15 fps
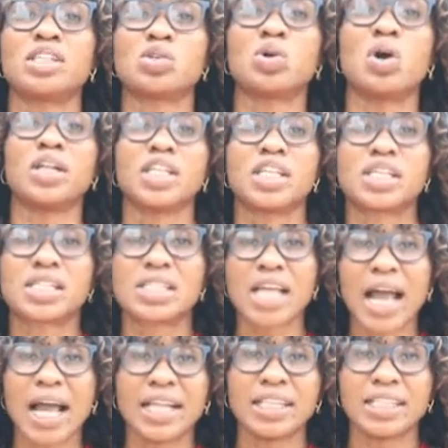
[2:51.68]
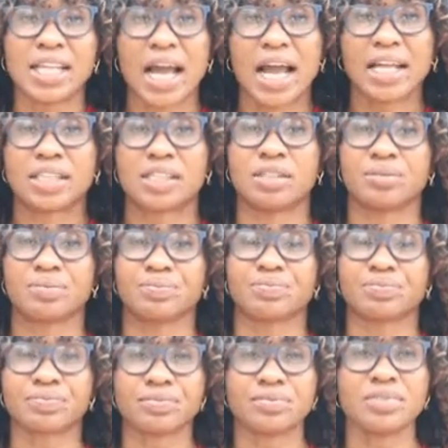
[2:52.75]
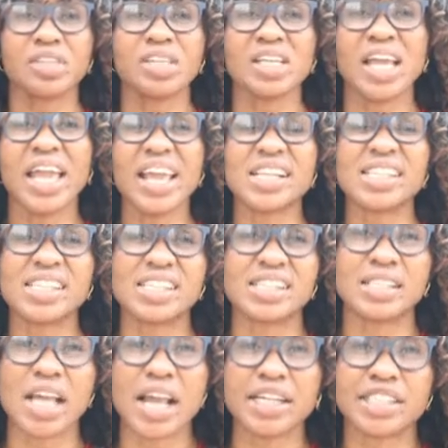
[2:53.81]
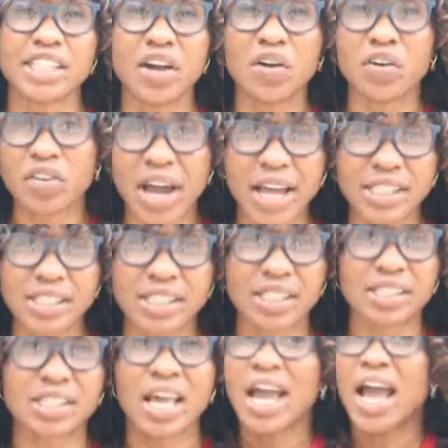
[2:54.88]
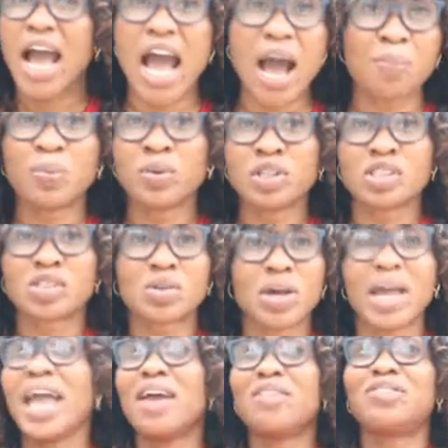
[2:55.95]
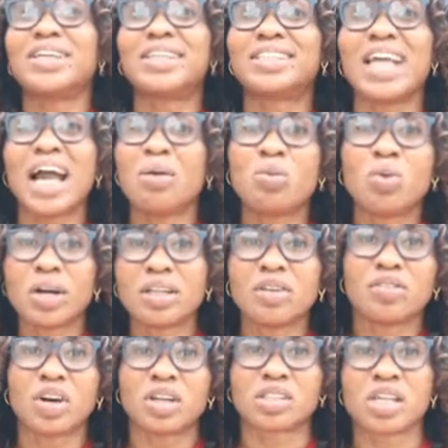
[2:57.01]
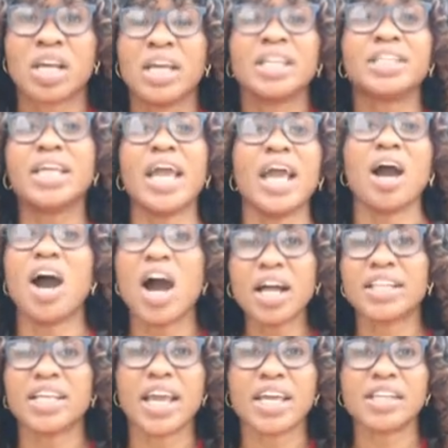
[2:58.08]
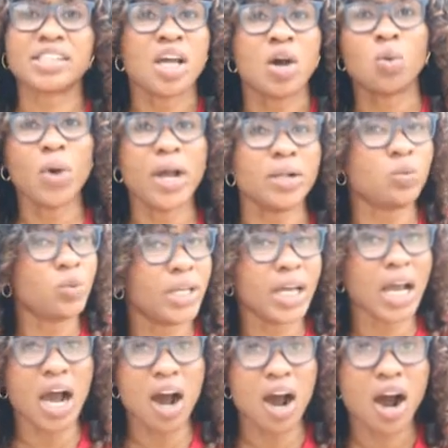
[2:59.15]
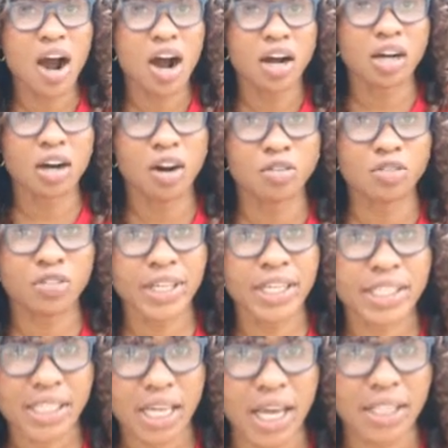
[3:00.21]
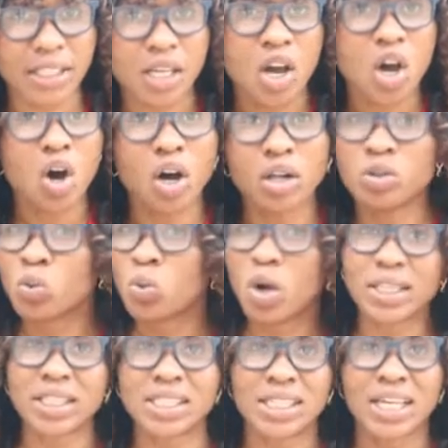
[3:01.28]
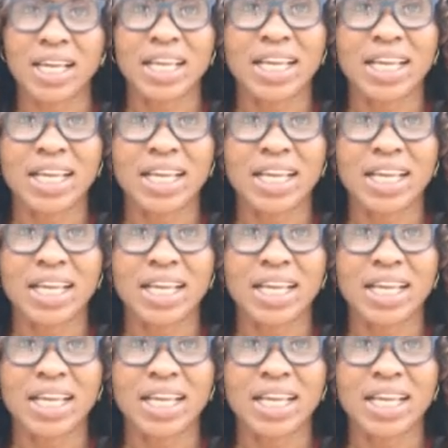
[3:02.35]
to understand that existential crisis happens to every damn one of us. There are days when we are conflicted on what